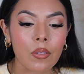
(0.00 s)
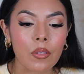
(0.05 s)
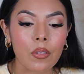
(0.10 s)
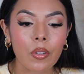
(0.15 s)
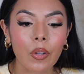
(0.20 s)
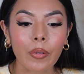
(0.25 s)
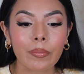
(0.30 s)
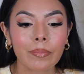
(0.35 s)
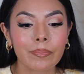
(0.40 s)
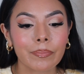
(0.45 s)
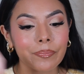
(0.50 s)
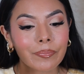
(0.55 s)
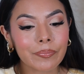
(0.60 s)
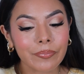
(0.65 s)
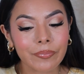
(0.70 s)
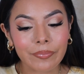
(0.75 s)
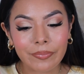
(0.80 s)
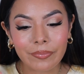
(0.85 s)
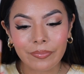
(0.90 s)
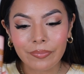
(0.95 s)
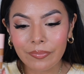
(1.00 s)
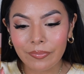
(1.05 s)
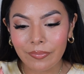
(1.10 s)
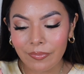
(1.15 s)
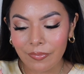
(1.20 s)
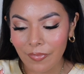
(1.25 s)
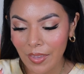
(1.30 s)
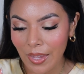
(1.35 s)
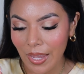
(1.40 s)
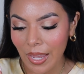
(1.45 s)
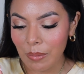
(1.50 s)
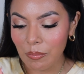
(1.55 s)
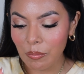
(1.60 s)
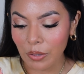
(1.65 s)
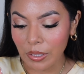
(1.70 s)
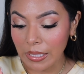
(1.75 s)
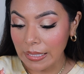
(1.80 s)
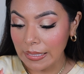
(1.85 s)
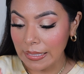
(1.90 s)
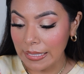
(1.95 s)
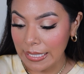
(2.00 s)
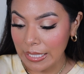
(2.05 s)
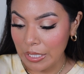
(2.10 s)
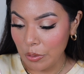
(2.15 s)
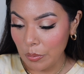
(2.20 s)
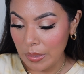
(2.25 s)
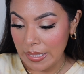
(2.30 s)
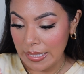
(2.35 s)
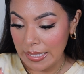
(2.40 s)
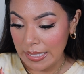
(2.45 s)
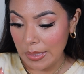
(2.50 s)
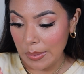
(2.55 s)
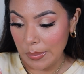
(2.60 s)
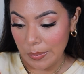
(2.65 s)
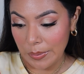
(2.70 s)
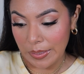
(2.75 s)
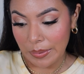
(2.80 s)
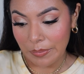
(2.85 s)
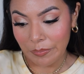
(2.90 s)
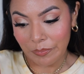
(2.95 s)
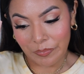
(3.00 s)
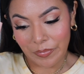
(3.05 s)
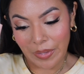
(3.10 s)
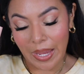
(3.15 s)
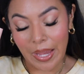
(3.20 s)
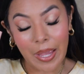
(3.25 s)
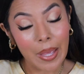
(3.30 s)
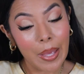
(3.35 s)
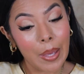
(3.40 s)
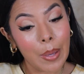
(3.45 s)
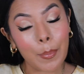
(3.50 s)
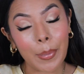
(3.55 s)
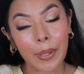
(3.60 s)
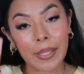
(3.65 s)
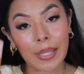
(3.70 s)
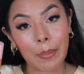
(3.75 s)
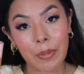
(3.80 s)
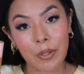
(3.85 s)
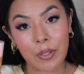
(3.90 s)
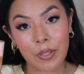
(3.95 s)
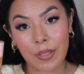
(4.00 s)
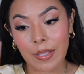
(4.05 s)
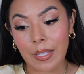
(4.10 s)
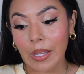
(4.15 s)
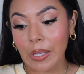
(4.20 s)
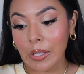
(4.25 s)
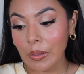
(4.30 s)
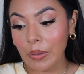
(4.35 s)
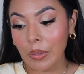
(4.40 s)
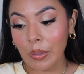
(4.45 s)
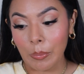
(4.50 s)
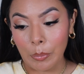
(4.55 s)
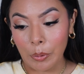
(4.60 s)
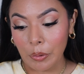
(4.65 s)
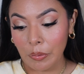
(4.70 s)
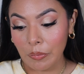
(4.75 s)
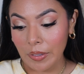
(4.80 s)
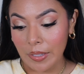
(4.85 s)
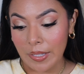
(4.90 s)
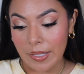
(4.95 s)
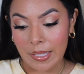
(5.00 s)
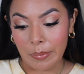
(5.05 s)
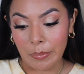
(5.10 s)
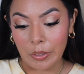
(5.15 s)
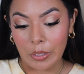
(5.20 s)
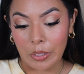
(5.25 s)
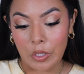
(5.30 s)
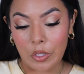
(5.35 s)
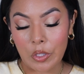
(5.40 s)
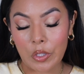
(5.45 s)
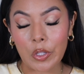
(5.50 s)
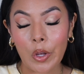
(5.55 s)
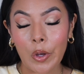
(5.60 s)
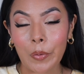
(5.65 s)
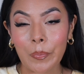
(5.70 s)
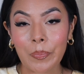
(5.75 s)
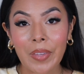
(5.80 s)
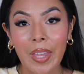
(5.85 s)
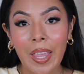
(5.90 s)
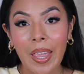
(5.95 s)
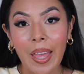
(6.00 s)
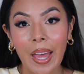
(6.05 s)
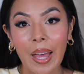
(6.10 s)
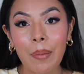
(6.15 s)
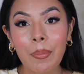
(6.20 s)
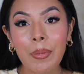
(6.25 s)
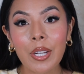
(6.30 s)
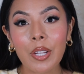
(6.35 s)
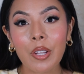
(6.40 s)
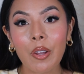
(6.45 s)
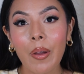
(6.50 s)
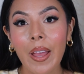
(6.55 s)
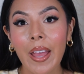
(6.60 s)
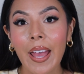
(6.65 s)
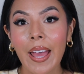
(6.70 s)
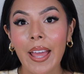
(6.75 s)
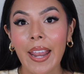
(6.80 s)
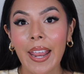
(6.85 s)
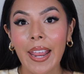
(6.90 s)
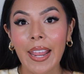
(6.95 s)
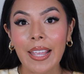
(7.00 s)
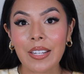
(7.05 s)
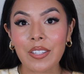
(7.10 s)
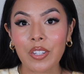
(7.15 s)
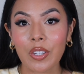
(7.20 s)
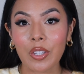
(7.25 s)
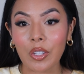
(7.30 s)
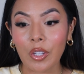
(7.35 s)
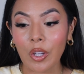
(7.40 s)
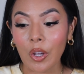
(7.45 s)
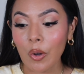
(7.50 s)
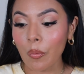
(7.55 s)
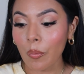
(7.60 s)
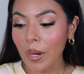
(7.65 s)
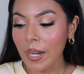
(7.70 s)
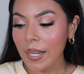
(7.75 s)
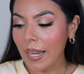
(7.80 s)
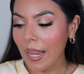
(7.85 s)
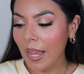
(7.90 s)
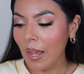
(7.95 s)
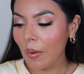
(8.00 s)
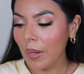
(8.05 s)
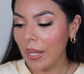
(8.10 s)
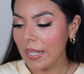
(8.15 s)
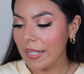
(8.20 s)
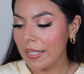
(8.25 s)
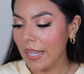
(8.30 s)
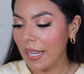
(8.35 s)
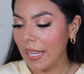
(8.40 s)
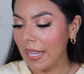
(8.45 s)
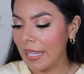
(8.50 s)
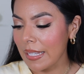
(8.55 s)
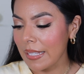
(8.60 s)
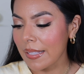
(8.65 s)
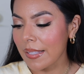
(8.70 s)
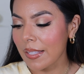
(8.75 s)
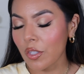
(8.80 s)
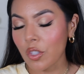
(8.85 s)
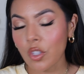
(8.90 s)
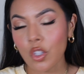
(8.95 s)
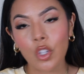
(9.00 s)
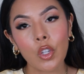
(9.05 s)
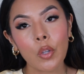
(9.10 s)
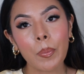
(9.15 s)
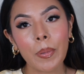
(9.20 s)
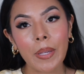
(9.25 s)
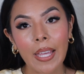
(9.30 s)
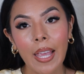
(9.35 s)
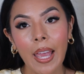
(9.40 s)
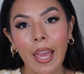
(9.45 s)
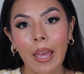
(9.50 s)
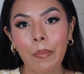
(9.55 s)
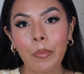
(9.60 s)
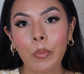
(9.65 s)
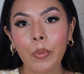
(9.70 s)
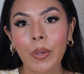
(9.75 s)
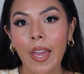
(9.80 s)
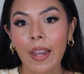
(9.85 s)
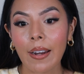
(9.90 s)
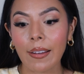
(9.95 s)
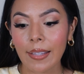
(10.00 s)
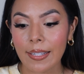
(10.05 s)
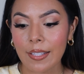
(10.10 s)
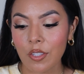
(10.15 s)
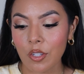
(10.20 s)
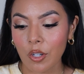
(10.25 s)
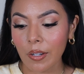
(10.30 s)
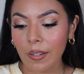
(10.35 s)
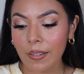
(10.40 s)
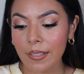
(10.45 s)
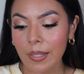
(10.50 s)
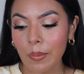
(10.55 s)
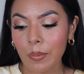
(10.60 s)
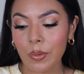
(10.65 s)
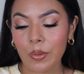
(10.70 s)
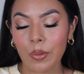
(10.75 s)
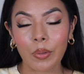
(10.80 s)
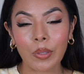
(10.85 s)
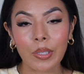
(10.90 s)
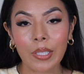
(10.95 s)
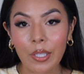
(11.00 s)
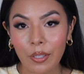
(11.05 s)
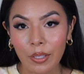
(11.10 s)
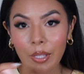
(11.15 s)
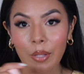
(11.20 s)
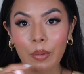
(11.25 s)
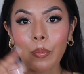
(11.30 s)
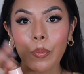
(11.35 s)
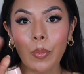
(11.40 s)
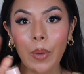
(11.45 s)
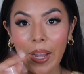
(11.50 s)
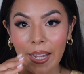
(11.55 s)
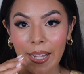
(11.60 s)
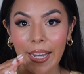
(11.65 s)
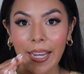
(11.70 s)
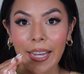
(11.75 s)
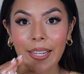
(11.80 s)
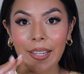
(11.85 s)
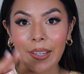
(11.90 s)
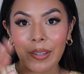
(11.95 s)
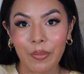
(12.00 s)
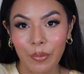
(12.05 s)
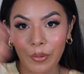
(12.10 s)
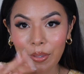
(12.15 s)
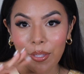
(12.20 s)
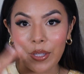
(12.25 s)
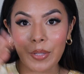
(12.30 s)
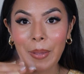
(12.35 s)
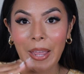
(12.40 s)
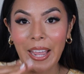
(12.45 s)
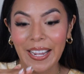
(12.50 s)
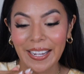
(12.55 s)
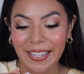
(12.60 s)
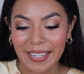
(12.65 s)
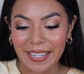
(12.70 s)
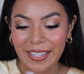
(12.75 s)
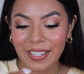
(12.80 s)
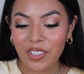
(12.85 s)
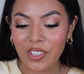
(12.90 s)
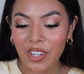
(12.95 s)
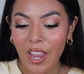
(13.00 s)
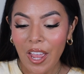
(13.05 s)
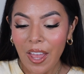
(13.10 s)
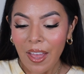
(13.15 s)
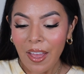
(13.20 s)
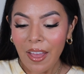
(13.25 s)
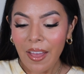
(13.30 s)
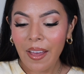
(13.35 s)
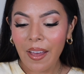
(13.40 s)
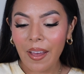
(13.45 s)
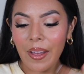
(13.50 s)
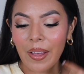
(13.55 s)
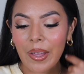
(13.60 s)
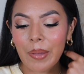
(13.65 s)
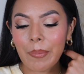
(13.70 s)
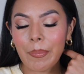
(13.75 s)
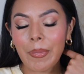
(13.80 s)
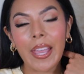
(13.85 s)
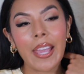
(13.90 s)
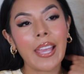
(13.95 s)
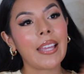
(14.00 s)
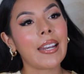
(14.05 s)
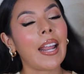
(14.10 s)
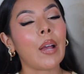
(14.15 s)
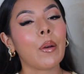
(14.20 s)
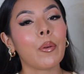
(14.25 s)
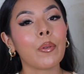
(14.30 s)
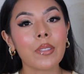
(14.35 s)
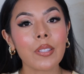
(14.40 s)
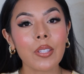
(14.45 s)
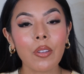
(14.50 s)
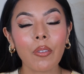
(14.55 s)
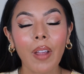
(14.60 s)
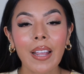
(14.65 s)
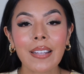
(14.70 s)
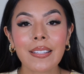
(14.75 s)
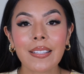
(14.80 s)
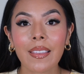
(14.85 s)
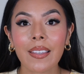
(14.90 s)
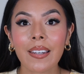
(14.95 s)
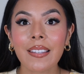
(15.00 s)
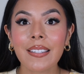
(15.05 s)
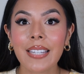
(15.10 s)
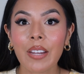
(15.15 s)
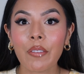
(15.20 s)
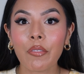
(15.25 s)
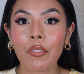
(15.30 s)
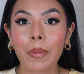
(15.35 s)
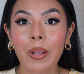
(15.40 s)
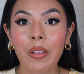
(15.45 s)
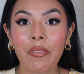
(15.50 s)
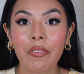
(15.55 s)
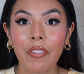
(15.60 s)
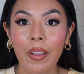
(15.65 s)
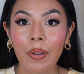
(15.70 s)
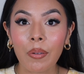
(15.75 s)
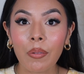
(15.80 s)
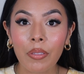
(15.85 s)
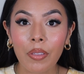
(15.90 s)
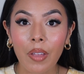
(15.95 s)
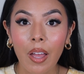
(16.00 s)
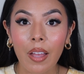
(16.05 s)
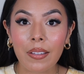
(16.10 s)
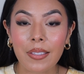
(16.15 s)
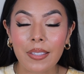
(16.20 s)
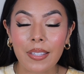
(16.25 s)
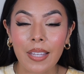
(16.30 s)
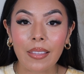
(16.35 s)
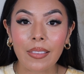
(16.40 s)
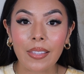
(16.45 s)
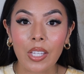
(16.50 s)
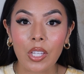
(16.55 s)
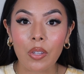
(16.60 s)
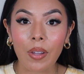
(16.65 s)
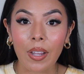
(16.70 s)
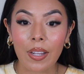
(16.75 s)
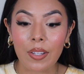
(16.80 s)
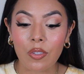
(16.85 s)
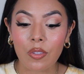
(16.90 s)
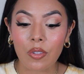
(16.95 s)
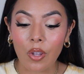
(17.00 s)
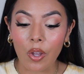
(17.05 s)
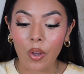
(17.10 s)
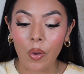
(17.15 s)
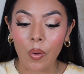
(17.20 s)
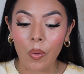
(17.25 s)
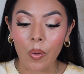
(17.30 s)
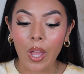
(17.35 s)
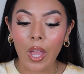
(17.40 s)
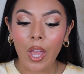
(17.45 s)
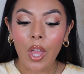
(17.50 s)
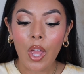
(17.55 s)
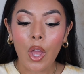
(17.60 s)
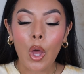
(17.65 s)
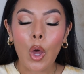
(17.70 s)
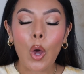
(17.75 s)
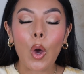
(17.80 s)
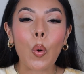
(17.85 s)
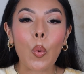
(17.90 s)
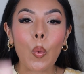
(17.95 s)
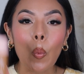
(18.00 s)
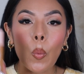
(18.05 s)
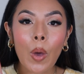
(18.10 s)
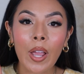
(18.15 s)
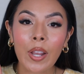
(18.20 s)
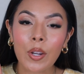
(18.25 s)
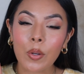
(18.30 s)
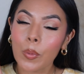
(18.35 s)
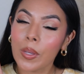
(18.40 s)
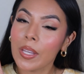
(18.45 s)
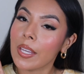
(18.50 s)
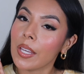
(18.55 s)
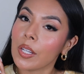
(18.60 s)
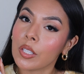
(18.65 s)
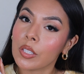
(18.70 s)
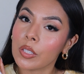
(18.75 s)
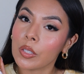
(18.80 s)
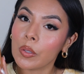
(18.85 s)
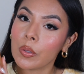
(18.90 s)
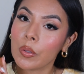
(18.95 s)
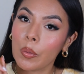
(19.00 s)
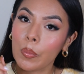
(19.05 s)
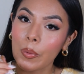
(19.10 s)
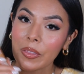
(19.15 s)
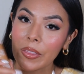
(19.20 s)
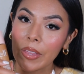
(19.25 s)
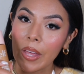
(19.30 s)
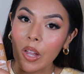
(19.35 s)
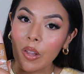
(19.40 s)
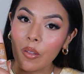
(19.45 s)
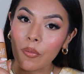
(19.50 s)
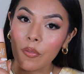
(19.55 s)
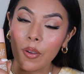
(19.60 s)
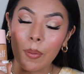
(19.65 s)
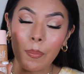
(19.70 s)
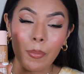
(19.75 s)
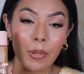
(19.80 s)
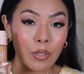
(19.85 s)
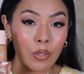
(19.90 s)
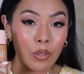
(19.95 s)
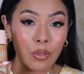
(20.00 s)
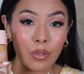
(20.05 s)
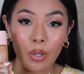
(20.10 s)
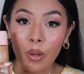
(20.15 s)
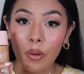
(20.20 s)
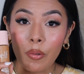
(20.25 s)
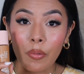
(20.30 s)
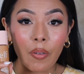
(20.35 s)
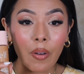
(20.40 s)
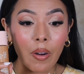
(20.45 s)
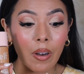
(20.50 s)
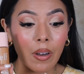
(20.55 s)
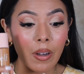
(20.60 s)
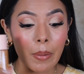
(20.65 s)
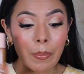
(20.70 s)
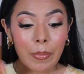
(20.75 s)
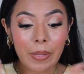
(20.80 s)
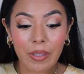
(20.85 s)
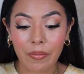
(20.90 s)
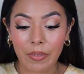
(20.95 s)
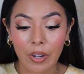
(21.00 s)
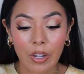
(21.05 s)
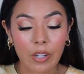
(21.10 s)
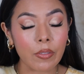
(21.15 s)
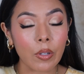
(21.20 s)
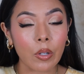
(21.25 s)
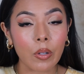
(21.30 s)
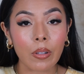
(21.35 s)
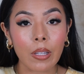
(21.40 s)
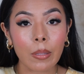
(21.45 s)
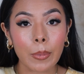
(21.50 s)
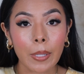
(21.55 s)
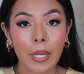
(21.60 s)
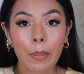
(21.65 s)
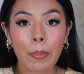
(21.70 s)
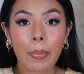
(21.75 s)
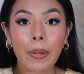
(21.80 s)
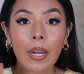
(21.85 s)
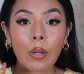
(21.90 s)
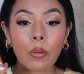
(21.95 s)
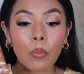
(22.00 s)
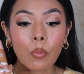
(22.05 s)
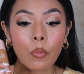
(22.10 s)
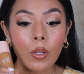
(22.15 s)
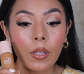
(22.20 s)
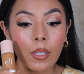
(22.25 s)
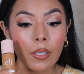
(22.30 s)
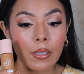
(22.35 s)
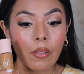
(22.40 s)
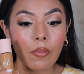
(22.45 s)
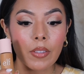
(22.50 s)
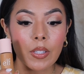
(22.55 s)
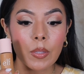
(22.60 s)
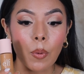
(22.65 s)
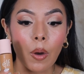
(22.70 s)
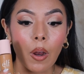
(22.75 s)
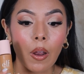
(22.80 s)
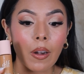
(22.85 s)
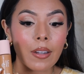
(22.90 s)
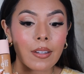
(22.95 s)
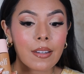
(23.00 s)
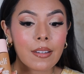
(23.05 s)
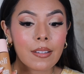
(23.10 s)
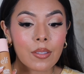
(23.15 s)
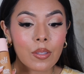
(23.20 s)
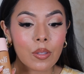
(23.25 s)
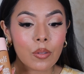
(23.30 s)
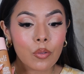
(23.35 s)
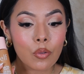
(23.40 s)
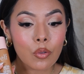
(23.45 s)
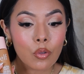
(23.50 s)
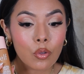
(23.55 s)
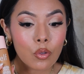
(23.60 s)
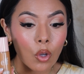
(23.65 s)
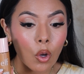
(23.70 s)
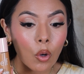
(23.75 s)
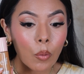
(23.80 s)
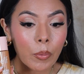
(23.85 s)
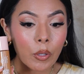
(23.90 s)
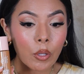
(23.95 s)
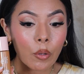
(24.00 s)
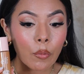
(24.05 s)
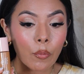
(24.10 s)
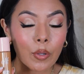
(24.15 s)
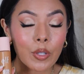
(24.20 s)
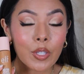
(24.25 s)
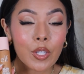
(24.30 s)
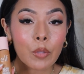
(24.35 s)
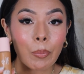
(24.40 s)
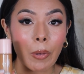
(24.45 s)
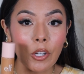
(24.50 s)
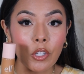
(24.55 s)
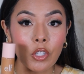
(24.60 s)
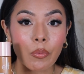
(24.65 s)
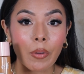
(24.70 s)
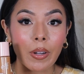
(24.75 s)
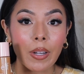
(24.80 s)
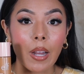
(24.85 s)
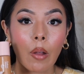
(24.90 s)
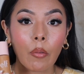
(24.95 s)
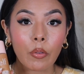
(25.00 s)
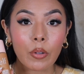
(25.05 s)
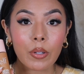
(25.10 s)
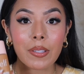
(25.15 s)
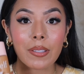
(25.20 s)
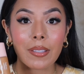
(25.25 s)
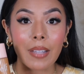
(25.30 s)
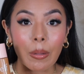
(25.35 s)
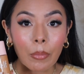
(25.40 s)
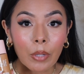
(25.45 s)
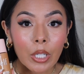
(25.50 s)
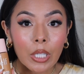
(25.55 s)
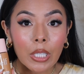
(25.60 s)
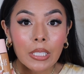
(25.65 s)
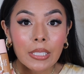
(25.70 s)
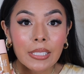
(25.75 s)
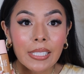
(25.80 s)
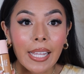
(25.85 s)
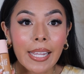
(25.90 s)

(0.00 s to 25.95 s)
So I'm really leaning towards this one. But let me just tell you, they're both very similar. So I'm gonna go ahead and go right now. It is 2 p.m. We had a late start because I was literally waiting for this package. Um, and I will see you guys at the end of the day for my final thoughts and let you guys know what we conclude with the e.l.f. one, but so far I'm being very vocal about it, but I really love this product. It's so beautiful, especially right now for summer.